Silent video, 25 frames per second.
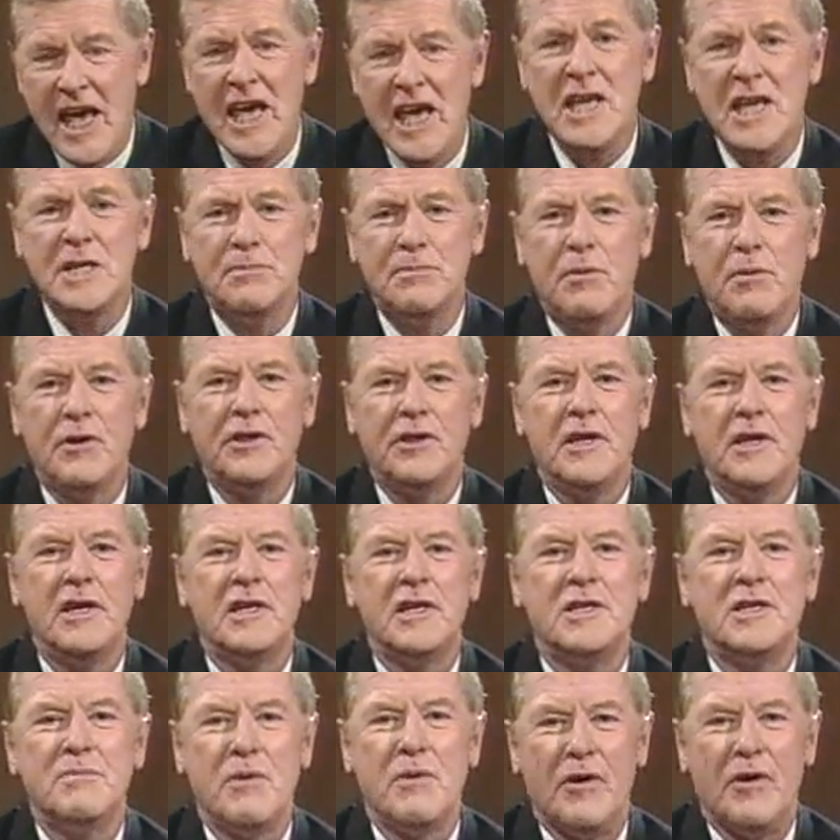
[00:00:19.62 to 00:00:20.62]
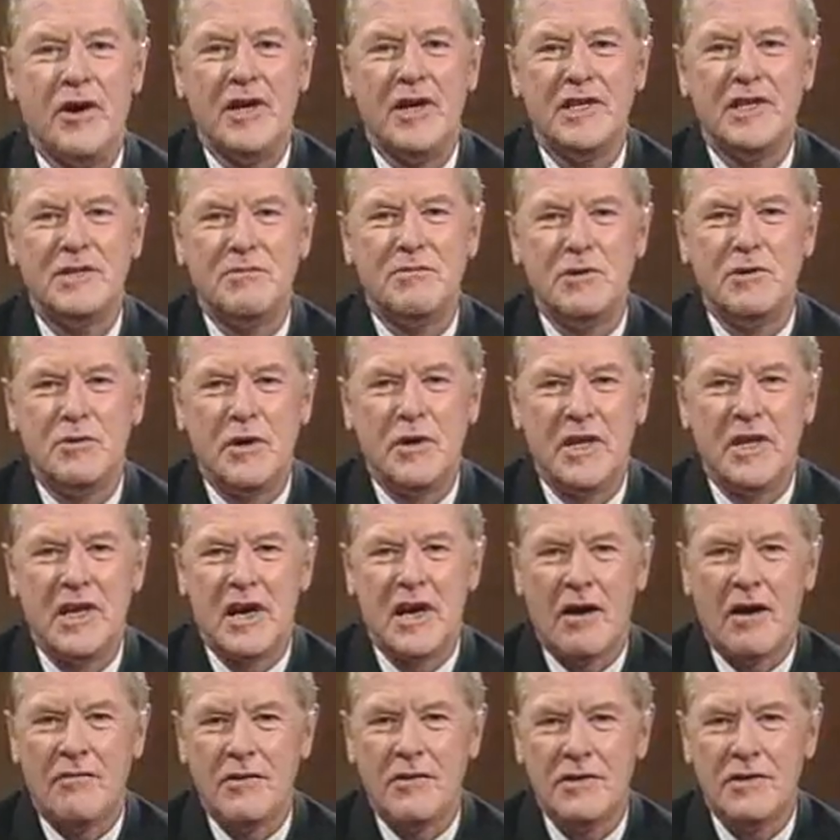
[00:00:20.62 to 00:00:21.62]
He's put the experience between
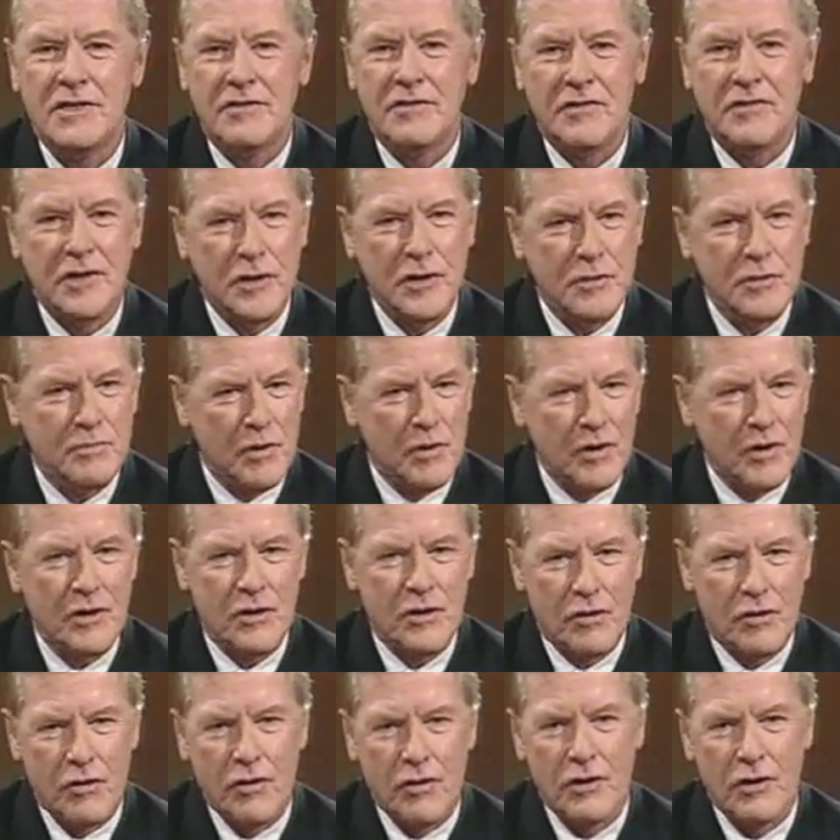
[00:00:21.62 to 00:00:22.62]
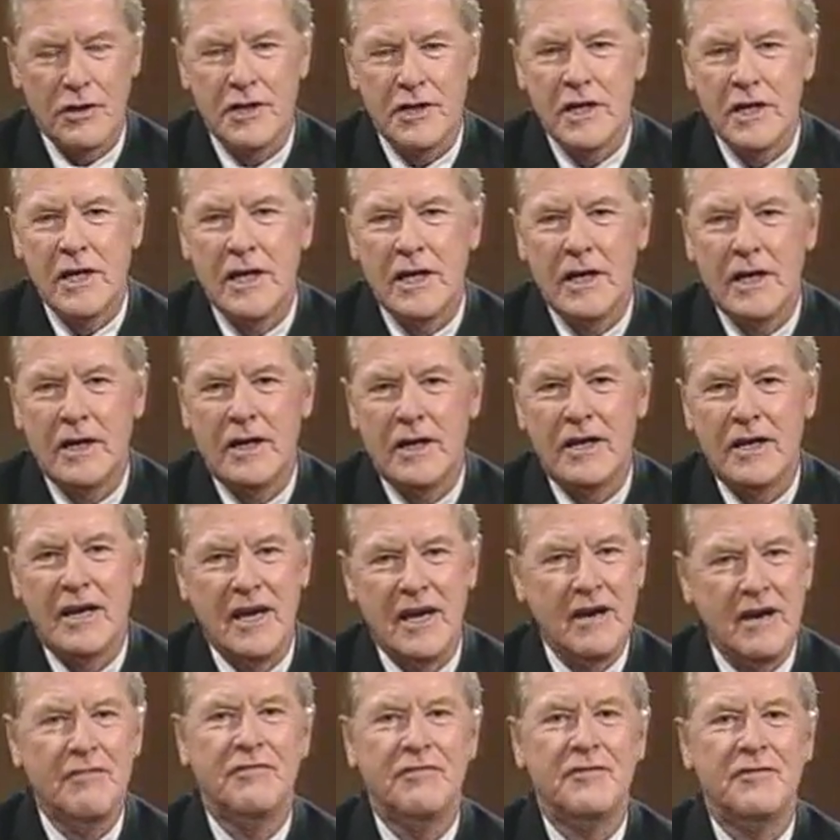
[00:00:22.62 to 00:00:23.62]
the covers of a new book called
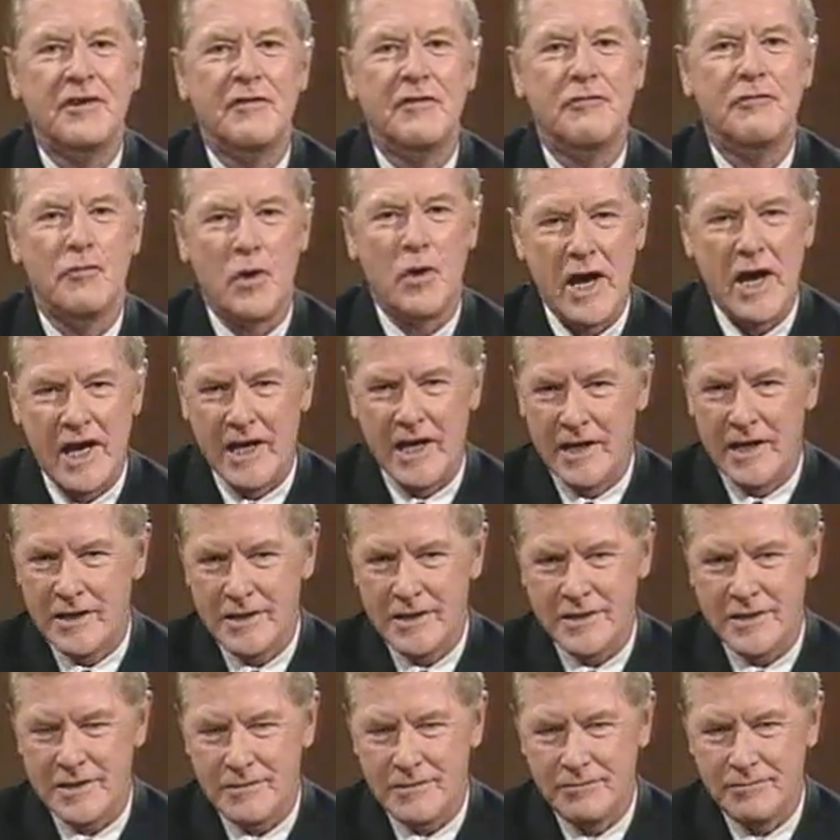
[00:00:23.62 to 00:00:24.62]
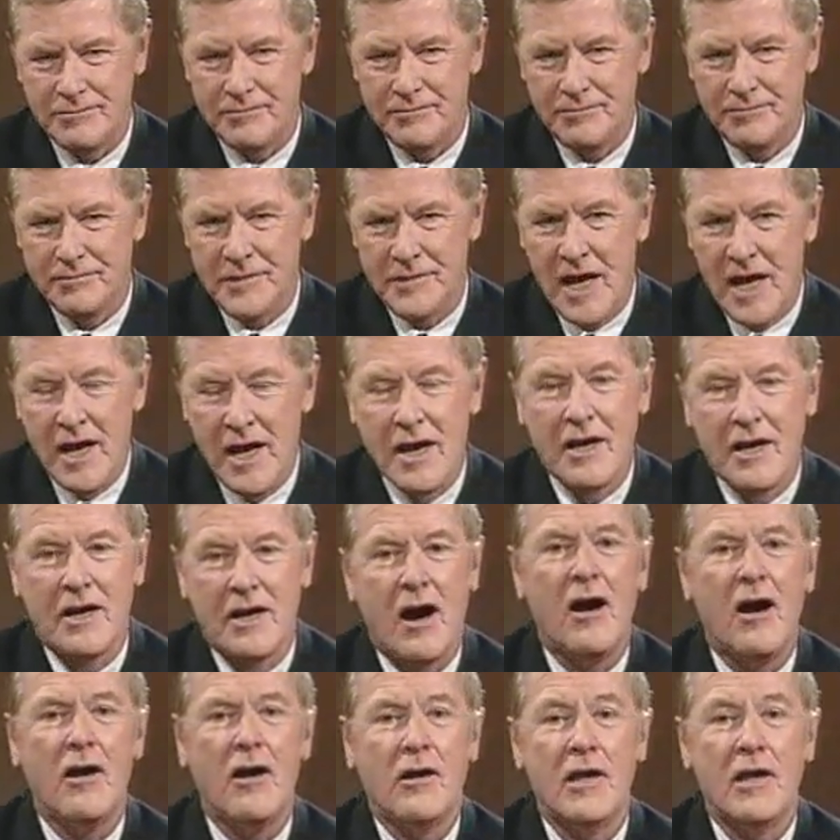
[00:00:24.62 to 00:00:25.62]
Gift of Wings.
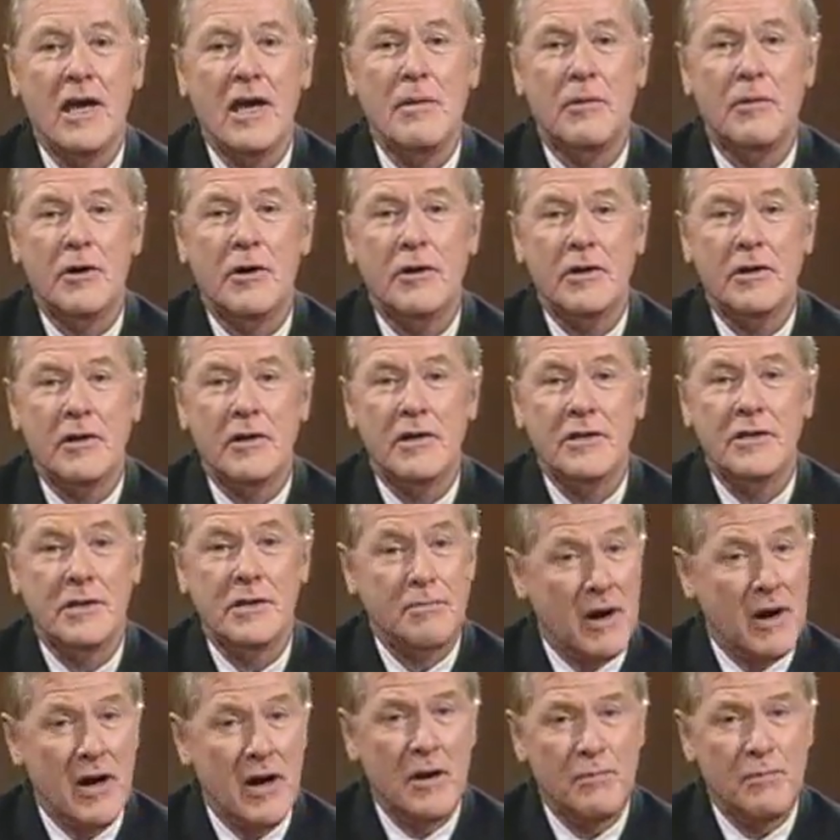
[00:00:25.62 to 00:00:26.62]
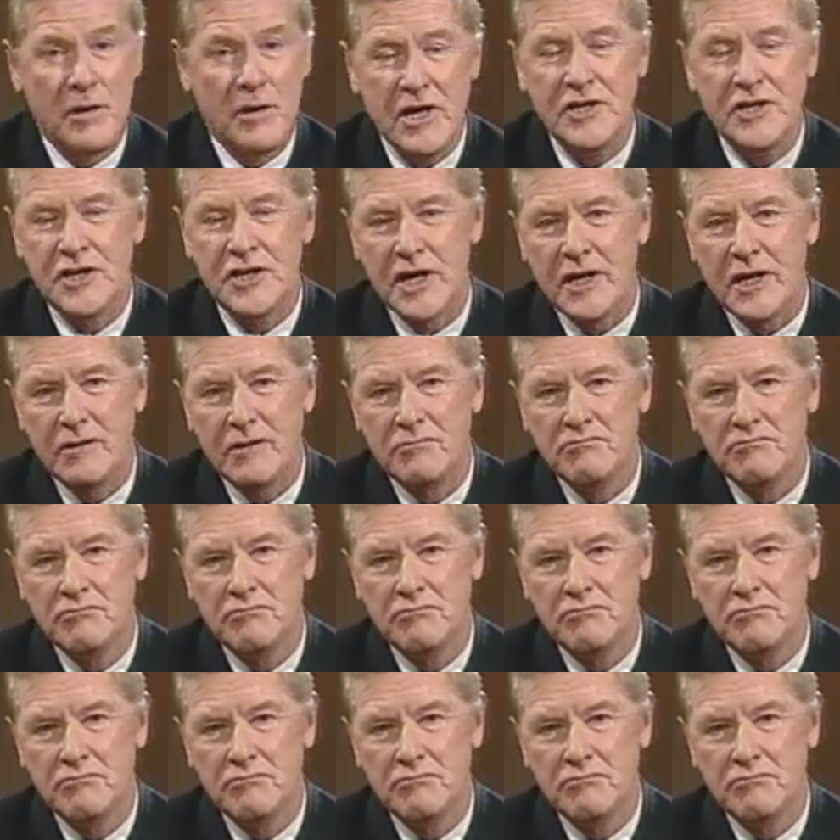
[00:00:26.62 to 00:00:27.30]
Carl Hiebert is a paraplegic.